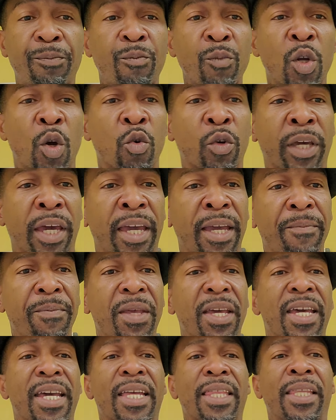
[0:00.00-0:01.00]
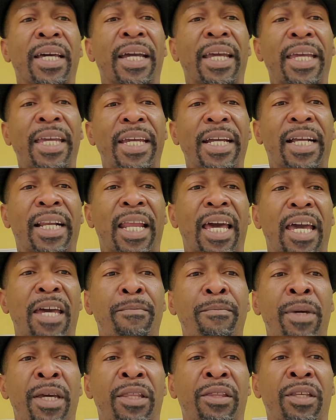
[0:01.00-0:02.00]
Okay, the incline
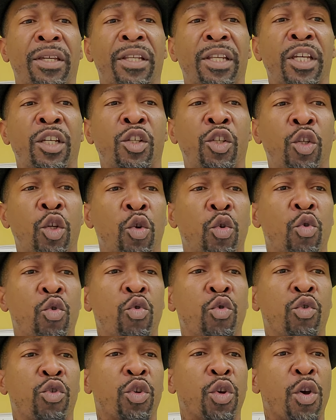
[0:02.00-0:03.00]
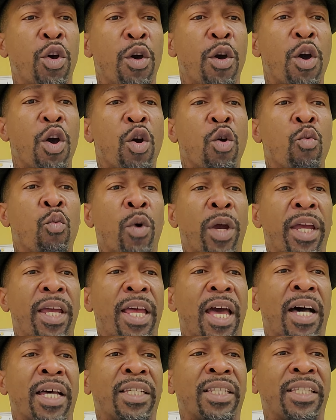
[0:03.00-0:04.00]
method is used when
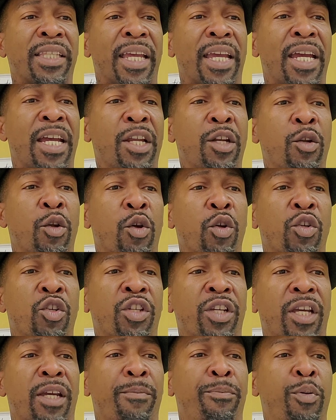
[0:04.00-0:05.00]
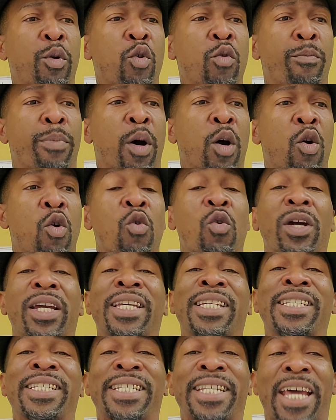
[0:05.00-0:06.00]
a standard shampoo bowl
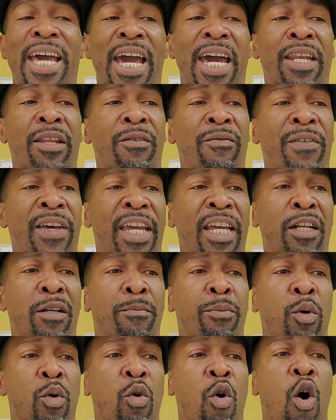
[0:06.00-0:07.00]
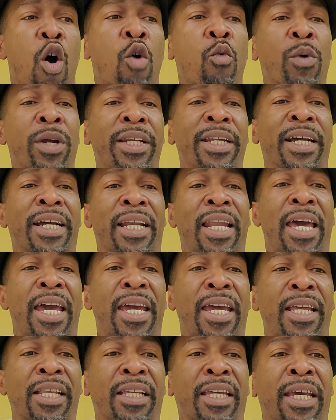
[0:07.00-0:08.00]
is not available or when the
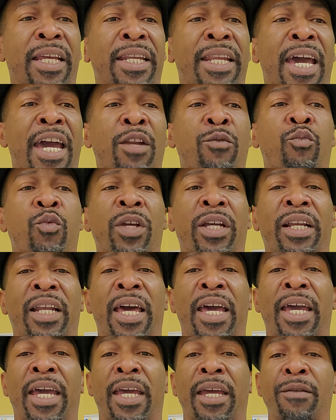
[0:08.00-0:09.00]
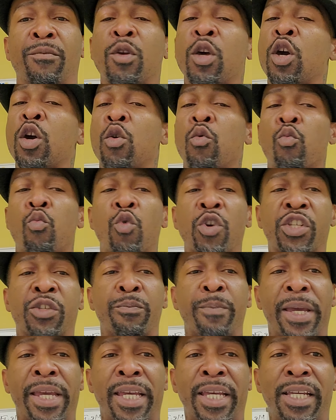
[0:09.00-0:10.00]
client cannot recline, which
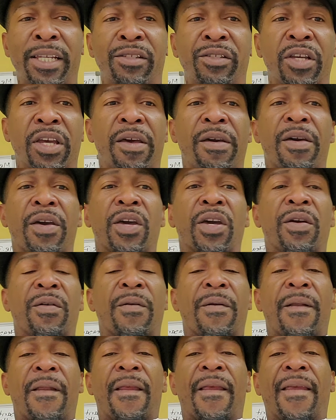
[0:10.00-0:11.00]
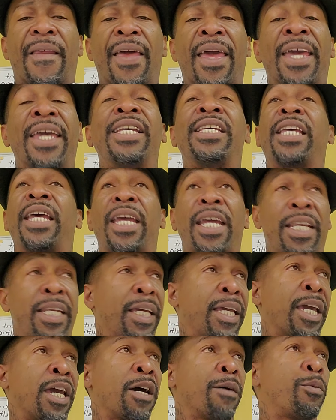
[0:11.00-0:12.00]
means he's
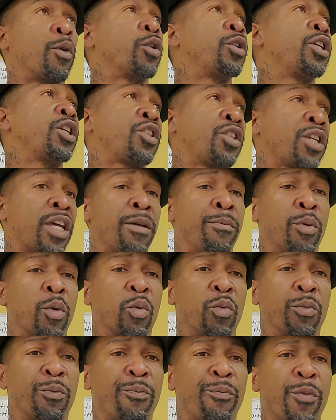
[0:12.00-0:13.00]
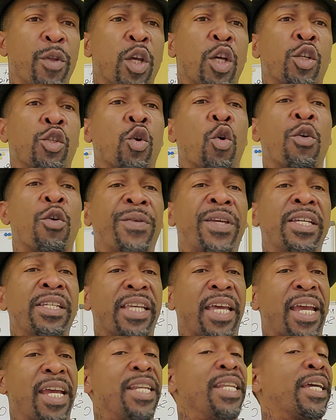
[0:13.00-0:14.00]
handicapped or disabled. So if he's
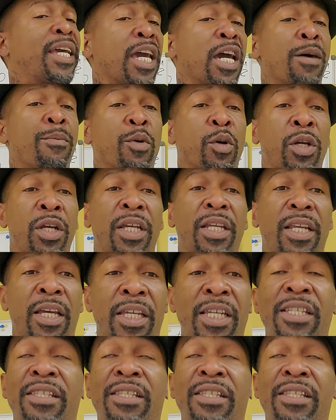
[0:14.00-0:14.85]
handicapped or he's